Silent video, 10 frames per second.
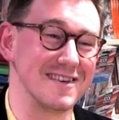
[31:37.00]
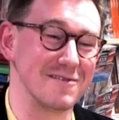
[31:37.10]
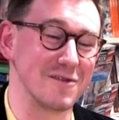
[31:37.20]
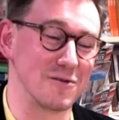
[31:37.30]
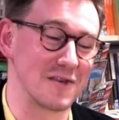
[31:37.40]

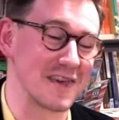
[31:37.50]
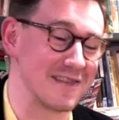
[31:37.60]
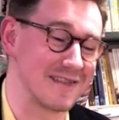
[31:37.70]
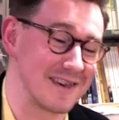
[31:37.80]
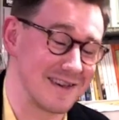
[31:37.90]
Forster
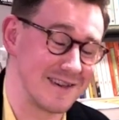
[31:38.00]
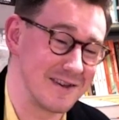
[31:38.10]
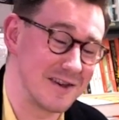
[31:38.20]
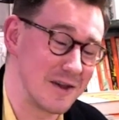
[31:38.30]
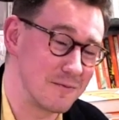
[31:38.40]
says
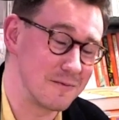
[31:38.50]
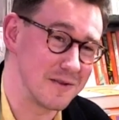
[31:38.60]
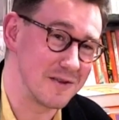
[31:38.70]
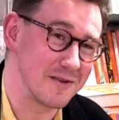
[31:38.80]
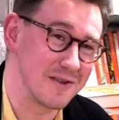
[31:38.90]
the
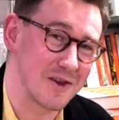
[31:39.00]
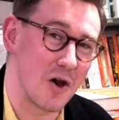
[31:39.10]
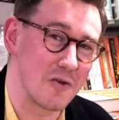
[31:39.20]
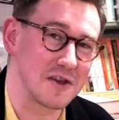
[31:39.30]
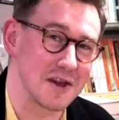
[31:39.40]

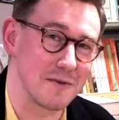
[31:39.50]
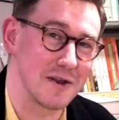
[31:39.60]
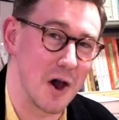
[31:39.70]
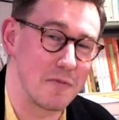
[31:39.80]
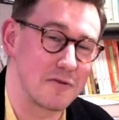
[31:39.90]
contact
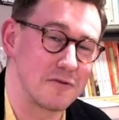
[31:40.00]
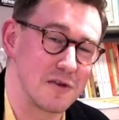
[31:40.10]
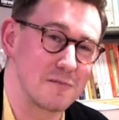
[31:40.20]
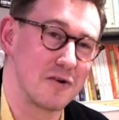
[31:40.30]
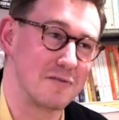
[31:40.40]
went up through the
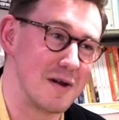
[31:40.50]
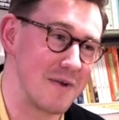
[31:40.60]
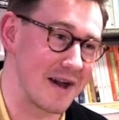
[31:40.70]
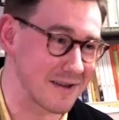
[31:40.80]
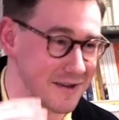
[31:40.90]
small of my
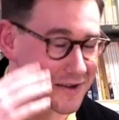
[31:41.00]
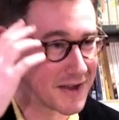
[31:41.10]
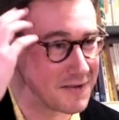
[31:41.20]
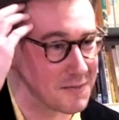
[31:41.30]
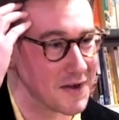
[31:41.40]
back and
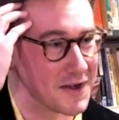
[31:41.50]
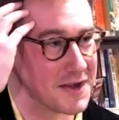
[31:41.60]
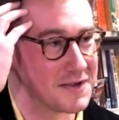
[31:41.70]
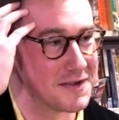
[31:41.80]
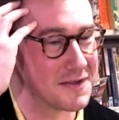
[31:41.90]
into my
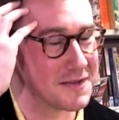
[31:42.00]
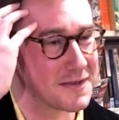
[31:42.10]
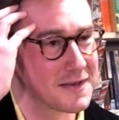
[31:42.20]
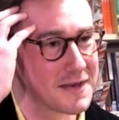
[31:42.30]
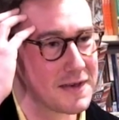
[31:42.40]

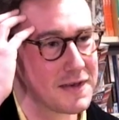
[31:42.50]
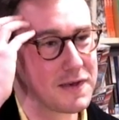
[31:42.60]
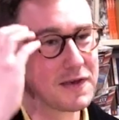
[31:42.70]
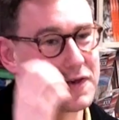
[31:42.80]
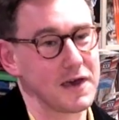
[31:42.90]
ideas.
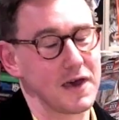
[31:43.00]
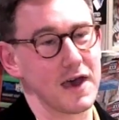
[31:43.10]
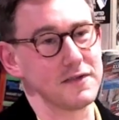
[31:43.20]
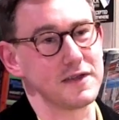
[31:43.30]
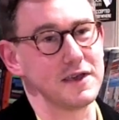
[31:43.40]

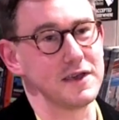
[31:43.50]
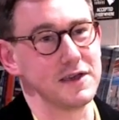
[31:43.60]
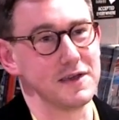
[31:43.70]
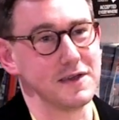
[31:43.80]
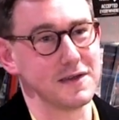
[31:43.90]
And
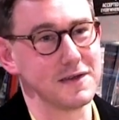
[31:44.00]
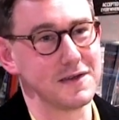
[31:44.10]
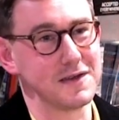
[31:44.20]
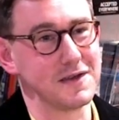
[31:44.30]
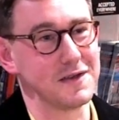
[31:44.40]
the
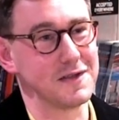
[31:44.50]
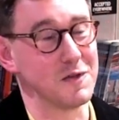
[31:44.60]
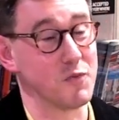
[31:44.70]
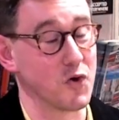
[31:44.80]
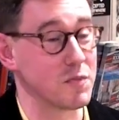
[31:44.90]

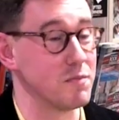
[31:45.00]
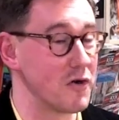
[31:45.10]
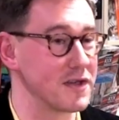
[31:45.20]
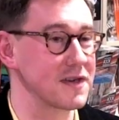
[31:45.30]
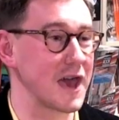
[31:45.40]
book
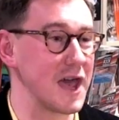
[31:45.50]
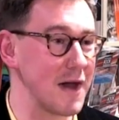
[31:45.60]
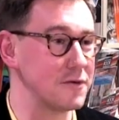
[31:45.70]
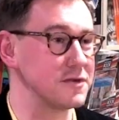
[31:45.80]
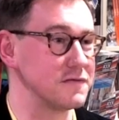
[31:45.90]
Morris came
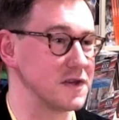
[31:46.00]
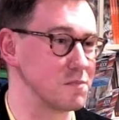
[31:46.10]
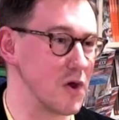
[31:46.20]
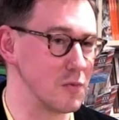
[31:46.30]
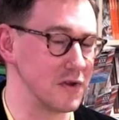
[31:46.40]
out of this
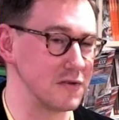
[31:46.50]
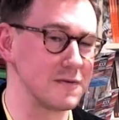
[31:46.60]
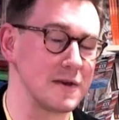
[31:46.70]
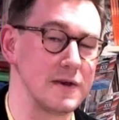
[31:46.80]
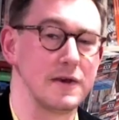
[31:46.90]
moment.
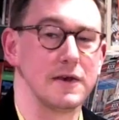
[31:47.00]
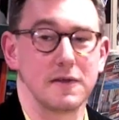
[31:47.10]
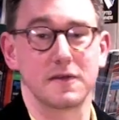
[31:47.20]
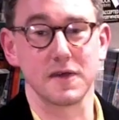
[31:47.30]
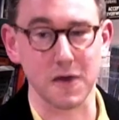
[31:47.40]

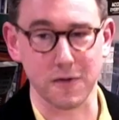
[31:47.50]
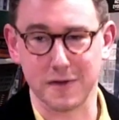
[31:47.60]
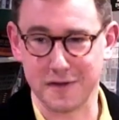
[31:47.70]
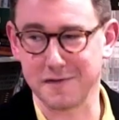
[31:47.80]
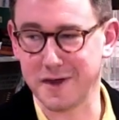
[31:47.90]
So
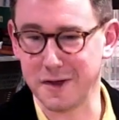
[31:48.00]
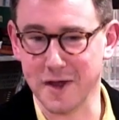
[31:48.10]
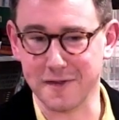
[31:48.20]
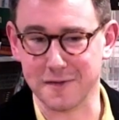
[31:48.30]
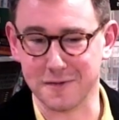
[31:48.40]
this is a very long
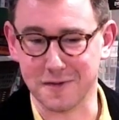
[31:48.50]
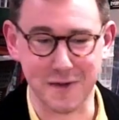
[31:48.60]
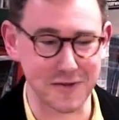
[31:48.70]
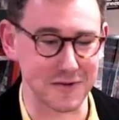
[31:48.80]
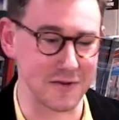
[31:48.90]
answer to the
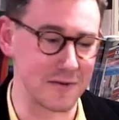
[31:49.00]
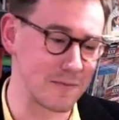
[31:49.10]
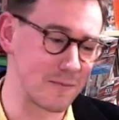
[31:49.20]
question.